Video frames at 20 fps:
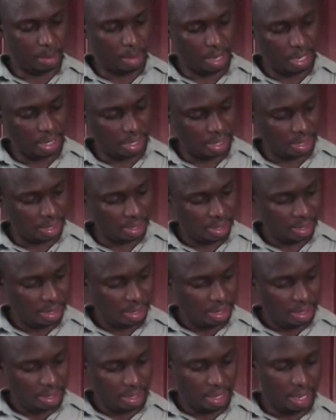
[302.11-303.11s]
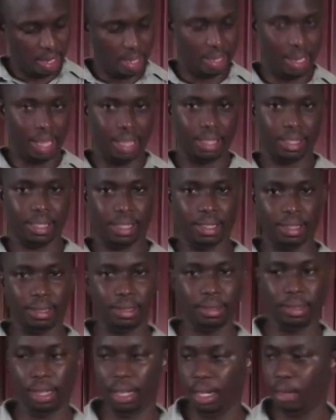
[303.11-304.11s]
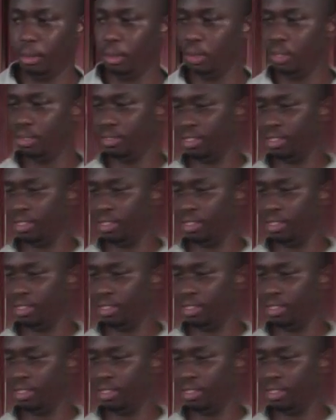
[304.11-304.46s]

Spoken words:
minutes, get it nice and in the mood